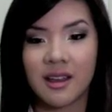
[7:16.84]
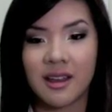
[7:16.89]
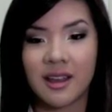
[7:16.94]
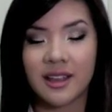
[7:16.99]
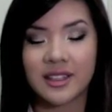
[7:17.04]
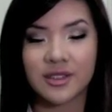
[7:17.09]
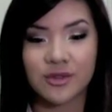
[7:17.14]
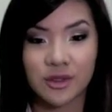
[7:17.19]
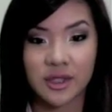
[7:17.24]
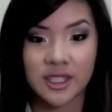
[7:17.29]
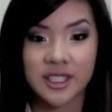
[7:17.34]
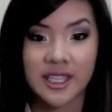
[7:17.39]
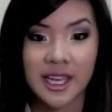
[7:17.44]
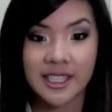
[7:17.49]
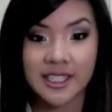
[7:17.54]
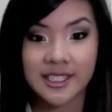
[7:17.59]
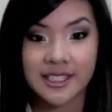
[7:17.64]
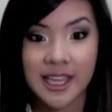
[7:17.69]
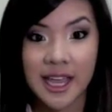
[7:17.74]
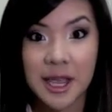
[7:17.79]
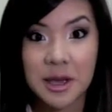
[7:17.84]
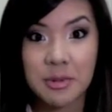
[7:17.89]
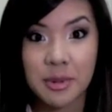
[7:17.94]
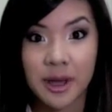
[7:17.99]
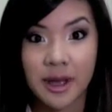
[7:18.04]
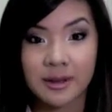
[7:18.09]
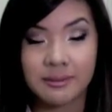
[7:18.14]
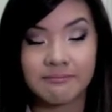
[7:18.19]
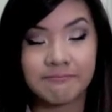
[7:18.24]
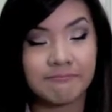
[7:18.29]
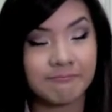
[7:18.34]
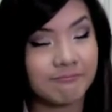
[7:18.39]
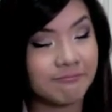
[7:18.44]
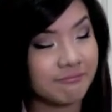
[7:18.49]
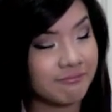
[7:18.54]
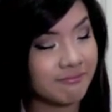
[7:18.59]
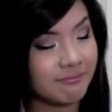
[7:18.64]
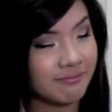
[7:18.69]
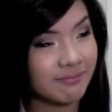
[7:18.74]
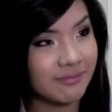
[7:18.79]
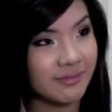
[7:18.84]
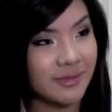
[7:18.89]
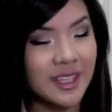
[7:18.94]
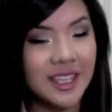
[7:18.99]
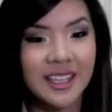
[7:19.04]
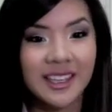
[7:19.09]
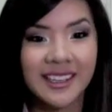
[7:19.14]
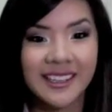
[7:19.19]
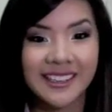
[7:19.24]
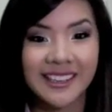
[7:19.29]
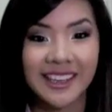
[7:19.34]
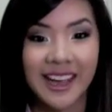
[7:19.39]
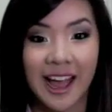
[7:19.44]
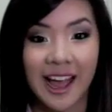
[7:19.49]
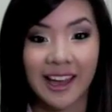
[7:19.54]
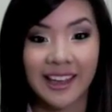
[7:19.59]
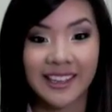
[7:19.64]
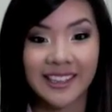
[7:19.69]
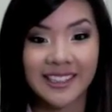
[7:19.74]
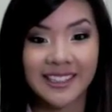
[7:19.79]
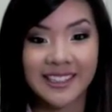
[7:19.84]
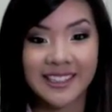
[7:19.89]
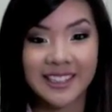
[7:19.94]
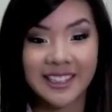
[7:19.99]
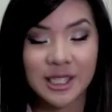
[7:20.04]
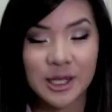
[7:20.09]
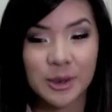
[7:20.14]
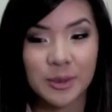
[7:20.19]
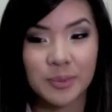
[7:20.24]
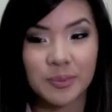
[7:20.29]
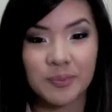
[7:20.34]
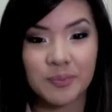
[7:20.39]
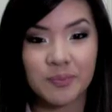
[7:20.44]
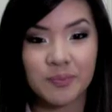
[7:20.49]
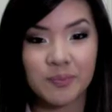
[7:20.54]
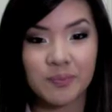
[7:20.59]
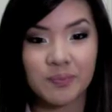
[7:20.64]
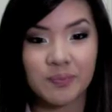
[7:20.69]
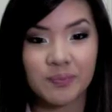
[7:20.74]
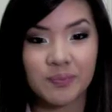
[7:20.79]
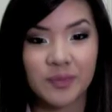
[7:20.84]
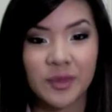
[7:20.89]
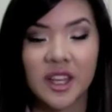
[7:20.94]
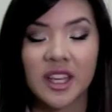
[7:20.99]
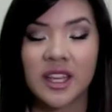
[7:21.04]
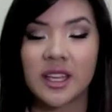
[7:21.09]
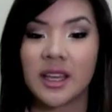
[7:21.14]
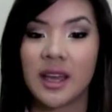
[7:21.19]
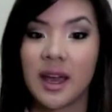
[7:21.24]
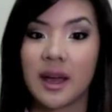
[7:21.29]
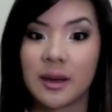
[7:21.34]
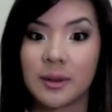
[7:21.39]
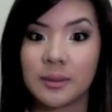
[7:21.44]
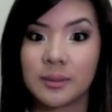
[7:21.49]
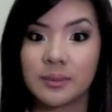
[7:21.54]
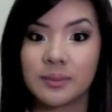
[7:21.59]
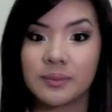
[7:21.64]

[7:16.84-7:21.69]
it's really sad to say, but guys, yeah.